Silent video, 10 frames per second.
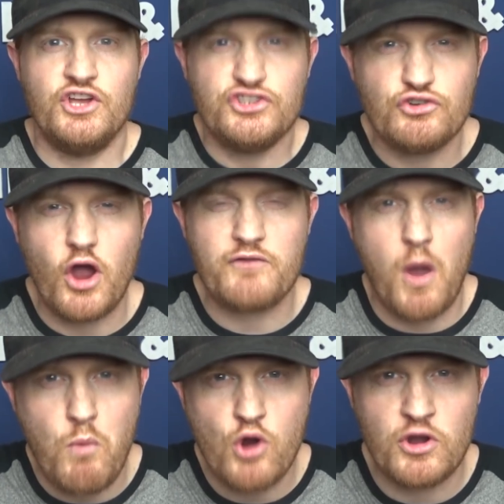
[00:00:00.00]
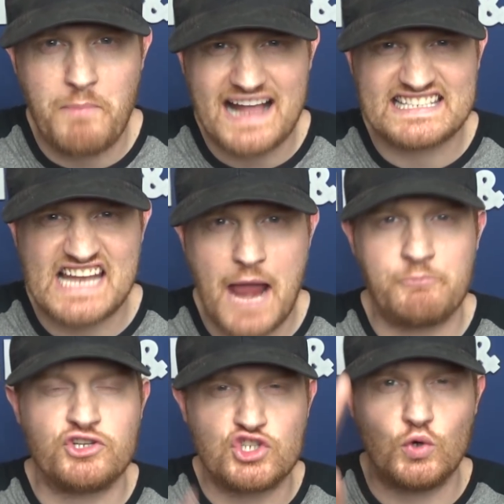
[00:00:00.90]
You're right, everyone. Welcome back to the
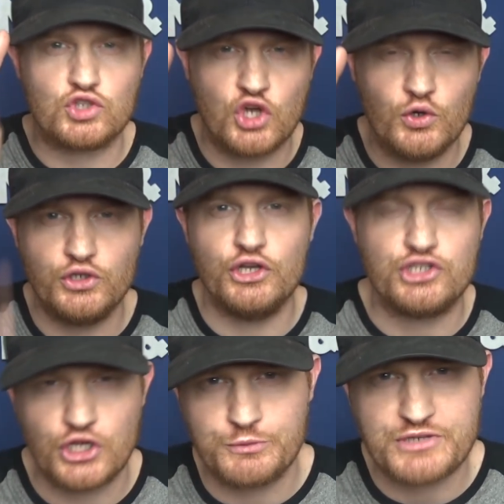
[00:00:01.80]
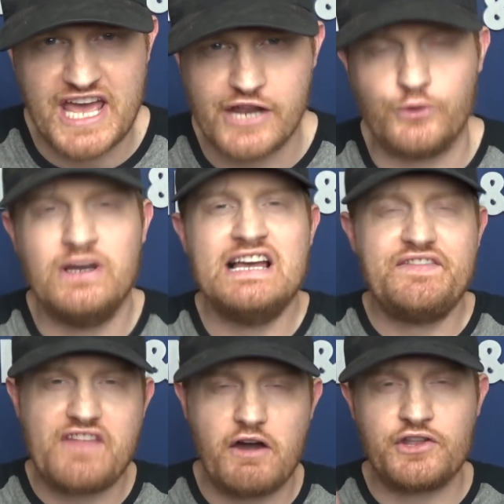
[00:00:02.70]
Hammer and Talk 2 YouTube channel.
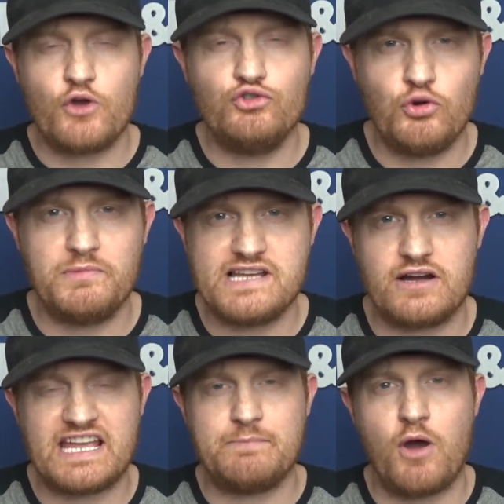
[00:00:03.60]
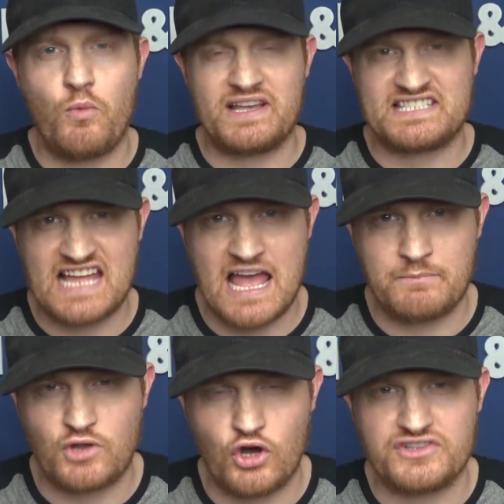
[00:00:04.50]
Now, I know normally I keep my West
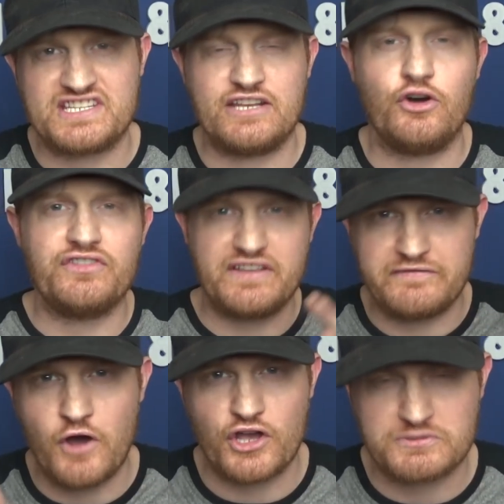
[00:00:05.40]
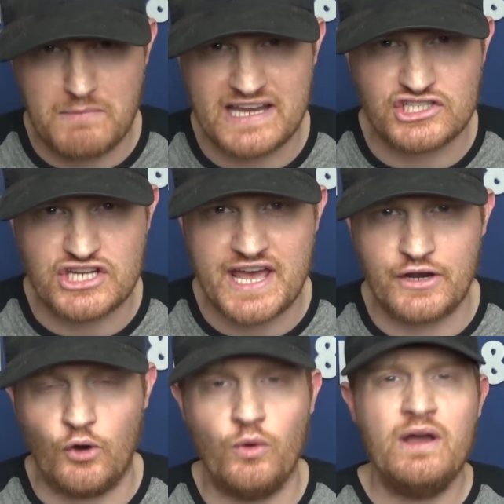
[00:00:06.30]
Ham content on the first main
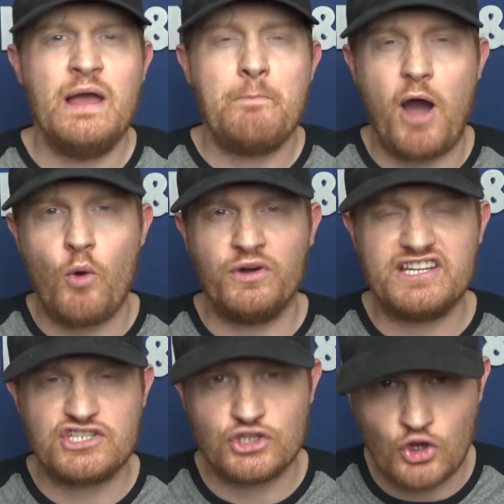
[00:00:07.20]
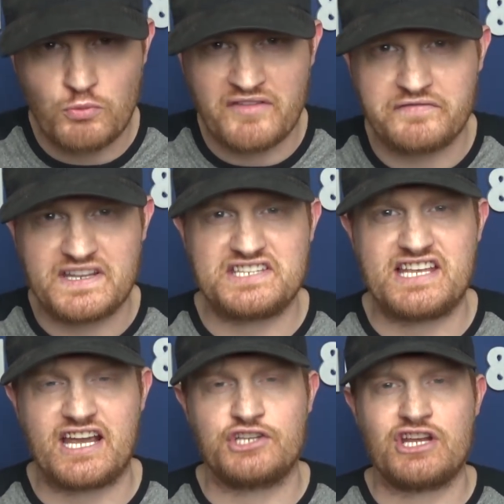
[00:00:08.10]
channel, but I wanted to do one for this
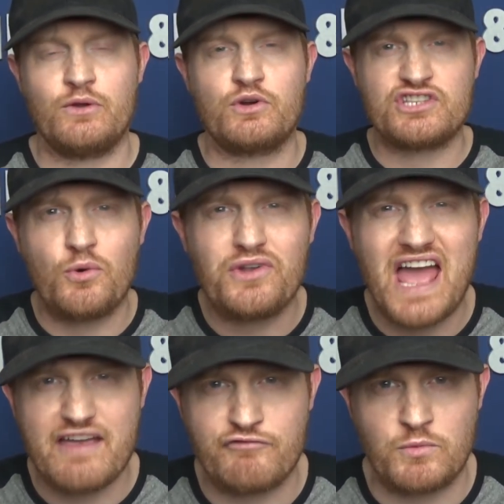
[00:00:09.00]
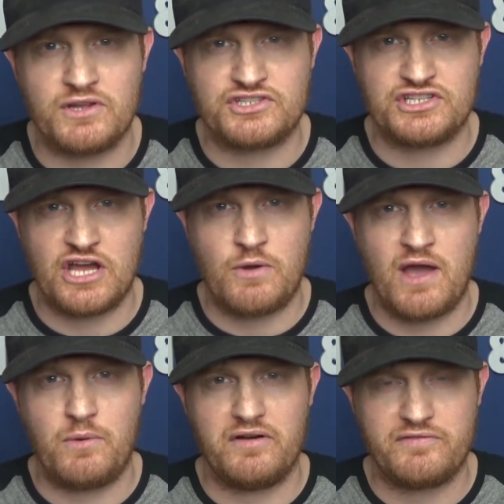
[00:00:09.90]
second channel because I want everyone to know
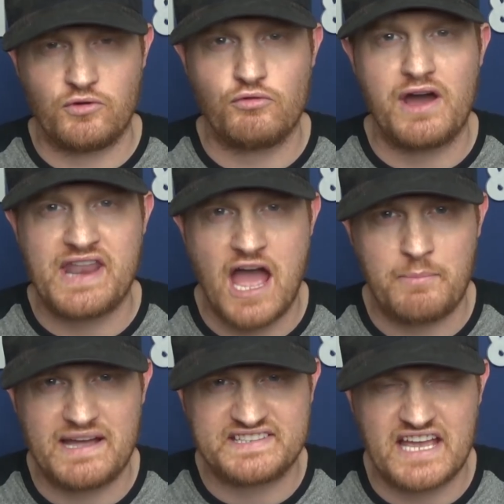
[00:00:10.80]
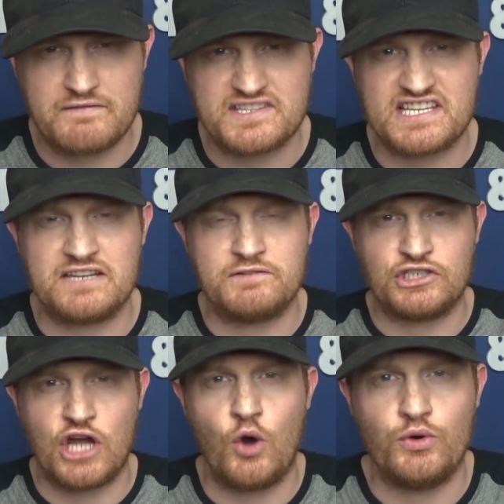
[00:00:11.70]
how I feel right now about David
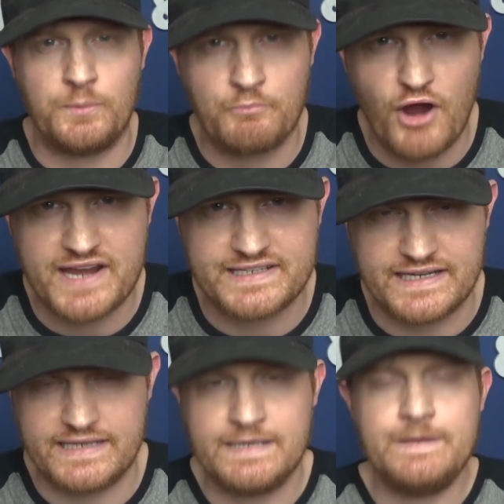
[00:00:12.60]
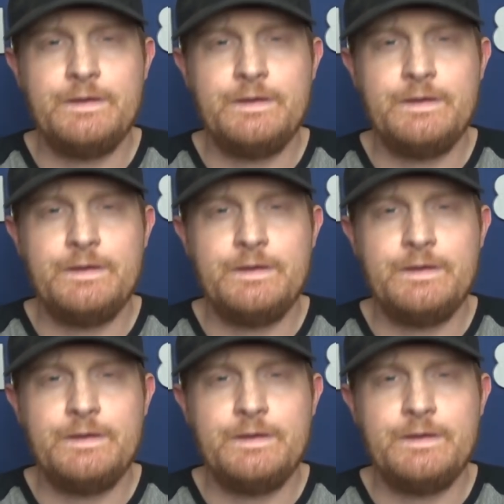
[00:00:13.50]
Sullivan, Golden Brady.